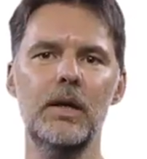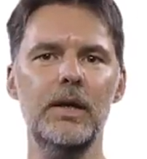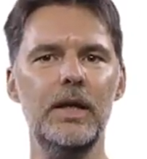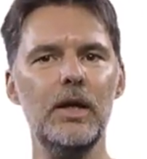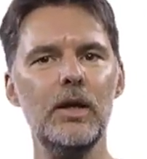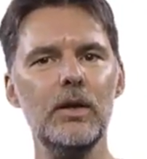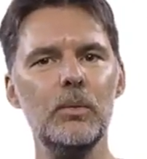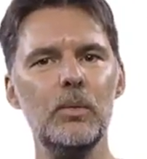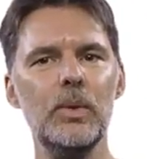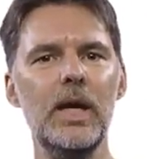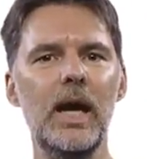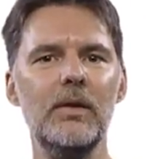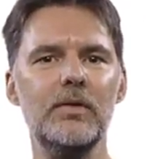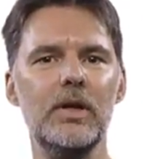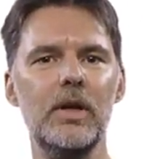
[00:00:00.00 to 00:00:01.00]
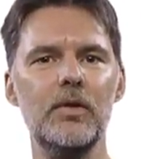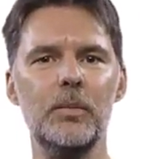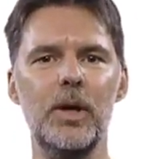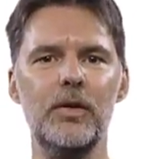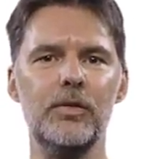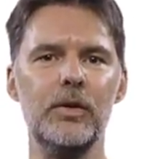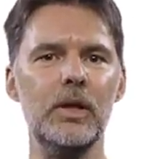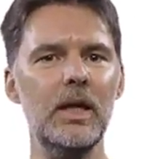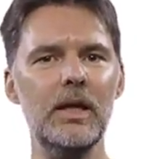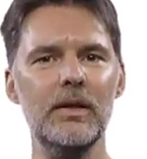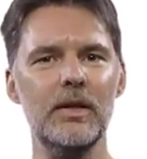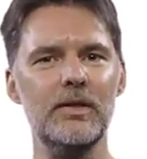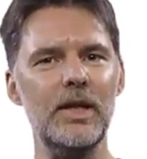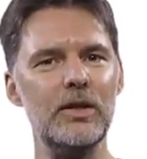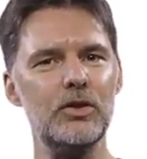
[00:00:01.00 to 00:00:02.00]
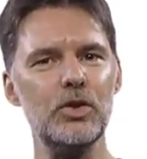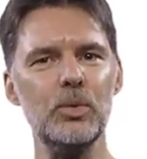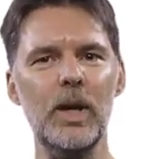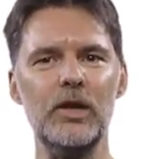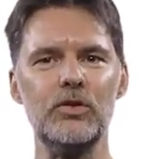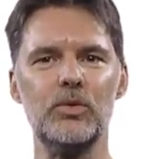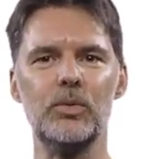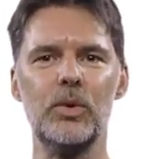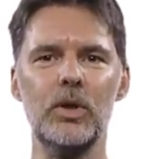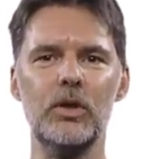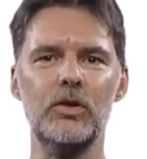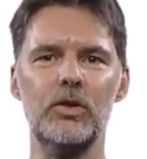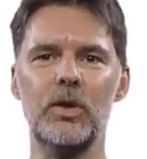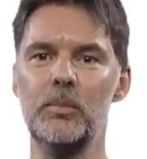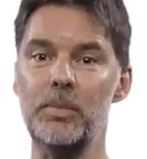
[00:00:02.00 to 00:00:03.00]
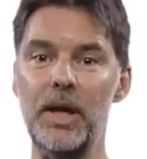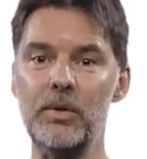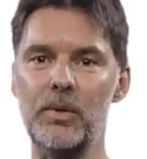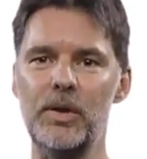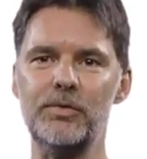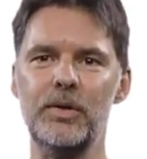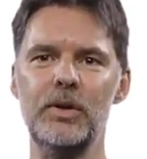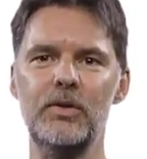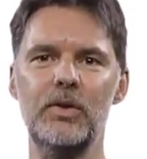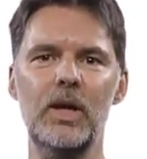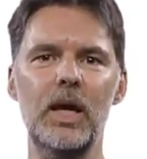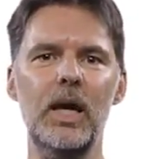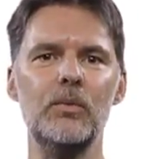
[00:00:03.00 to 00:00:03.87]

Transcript: Here we have another method that takes two asteroids by reference